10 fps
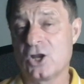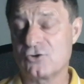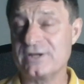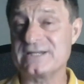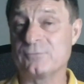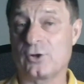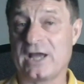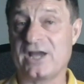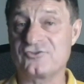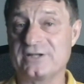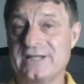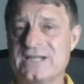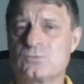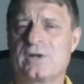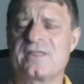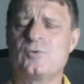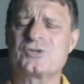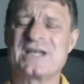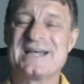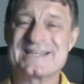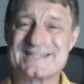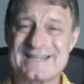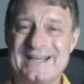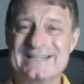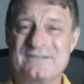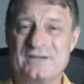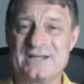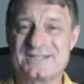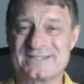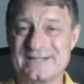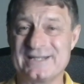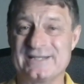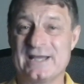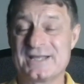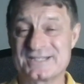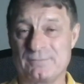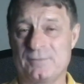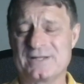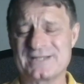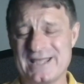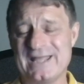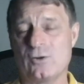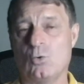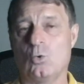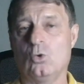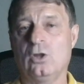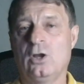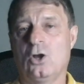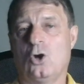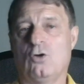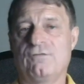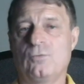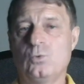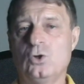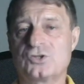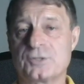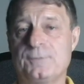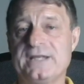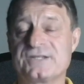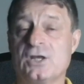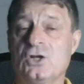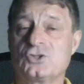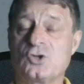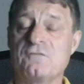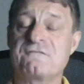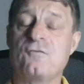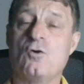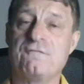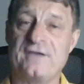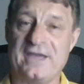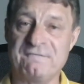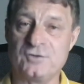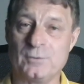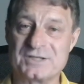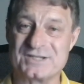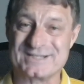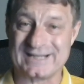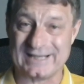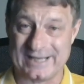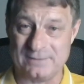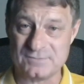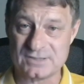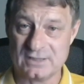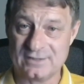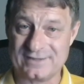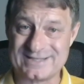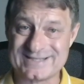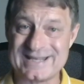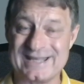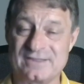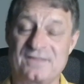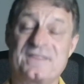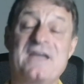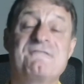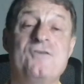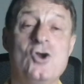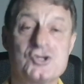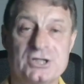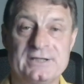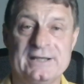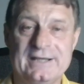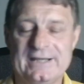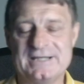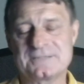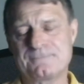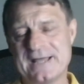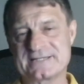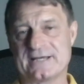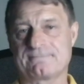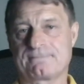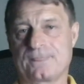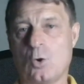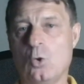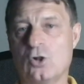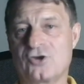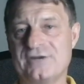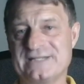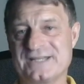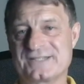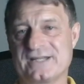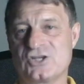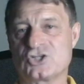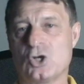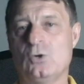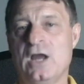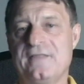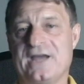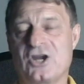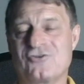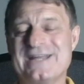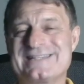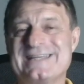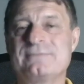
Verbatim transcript: creatine monohydrate is one of the most scientifically studied supplements in all of the world. So please don't fall for influencers' claims that say that their version is better. All creatine studies show that creatine